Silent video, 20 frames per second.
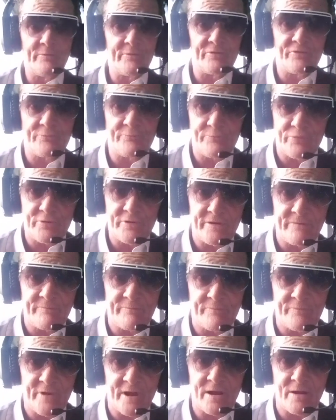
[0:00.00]
He was pretty
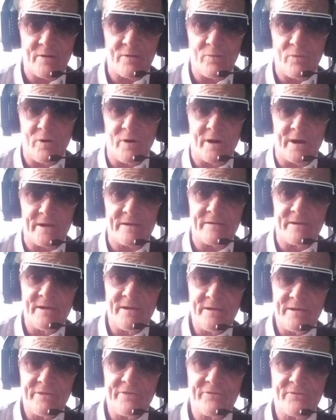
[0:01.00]
fucking quiet.
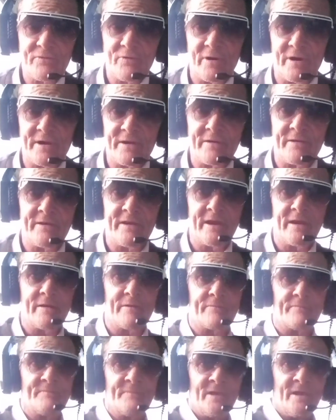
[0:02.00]
He's quieting
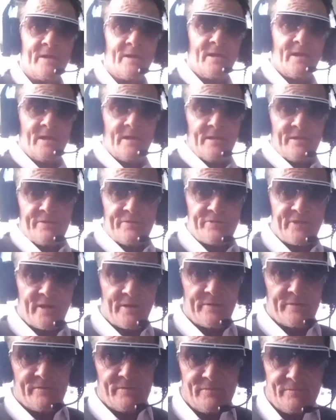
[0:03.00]
down.
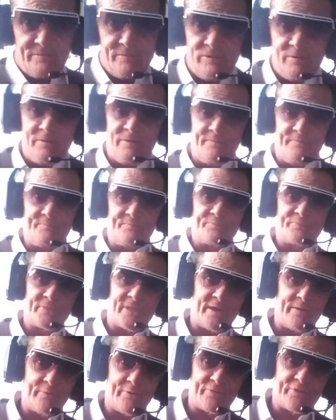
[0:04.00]
So
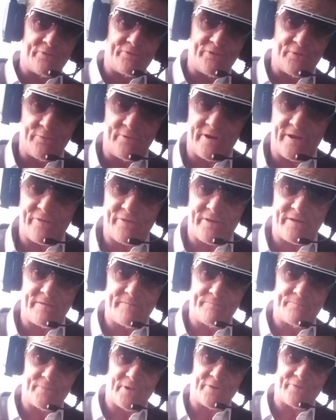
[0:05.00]
he wasn't doing anything.
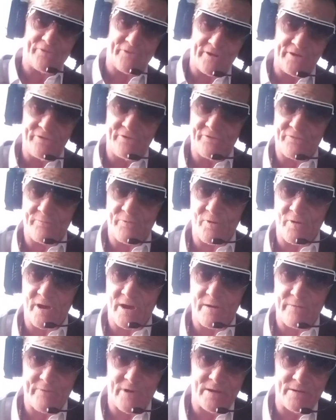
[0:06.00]
I seen his pull
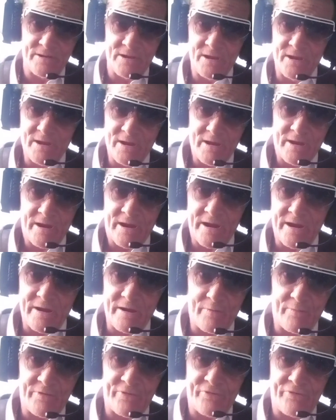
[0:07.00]
over,
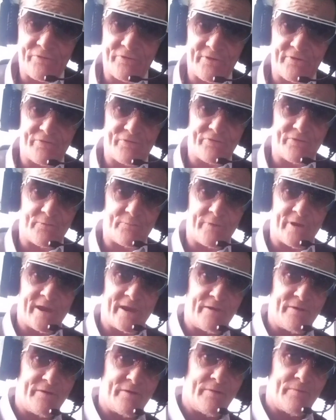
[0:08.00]
and it was just a
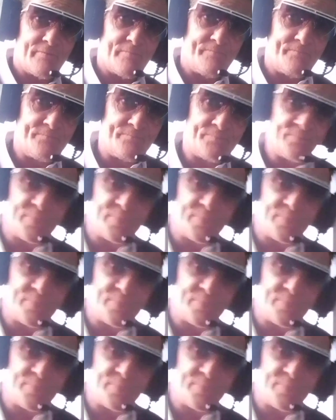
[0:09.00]
random